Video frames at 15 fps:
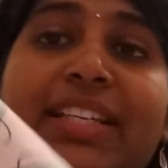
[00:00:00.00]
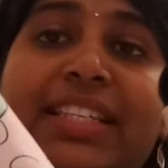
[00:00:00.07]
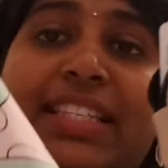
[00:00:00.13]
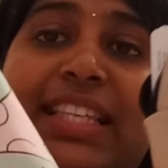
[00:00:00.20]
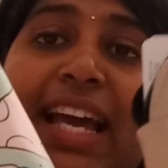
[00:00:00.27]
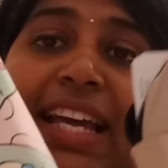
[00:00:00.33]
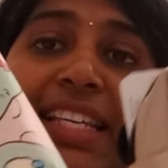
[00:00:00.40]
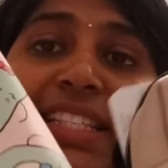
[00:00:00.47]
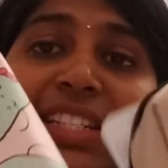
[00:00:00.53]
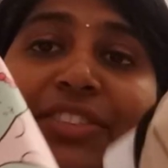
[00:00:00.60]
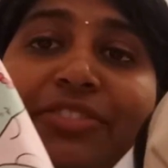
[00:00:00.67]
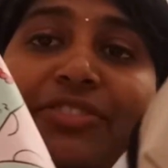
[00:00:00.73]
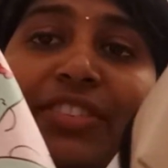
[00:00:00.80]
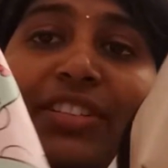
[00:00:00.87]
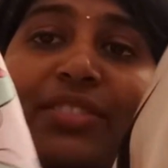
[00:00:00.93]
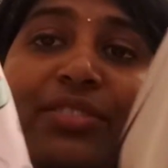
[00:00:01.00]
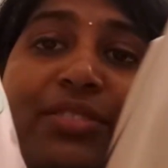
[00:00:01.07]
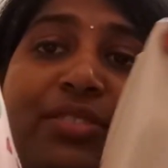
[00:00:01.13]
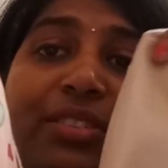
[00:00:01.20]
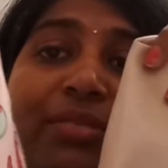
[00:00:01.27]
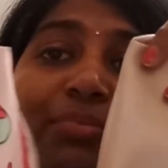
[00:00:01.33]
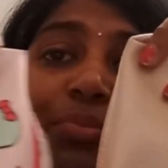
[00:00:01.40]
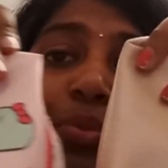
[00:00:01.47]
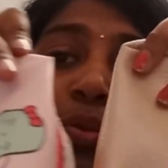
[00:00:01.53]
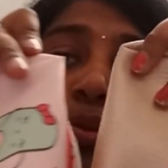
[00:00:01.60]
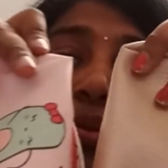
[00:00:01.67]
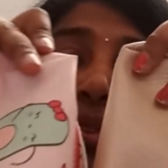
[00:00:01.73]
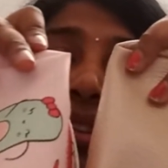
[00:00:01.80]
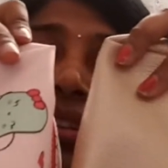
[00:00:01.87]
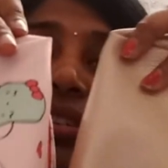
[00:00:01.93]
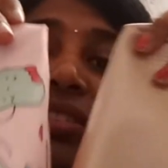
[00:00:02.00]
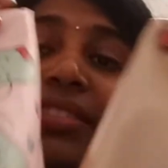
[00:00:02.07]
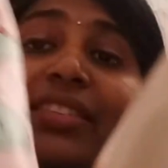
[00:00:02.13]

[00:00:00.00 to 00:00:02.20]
size difference in both.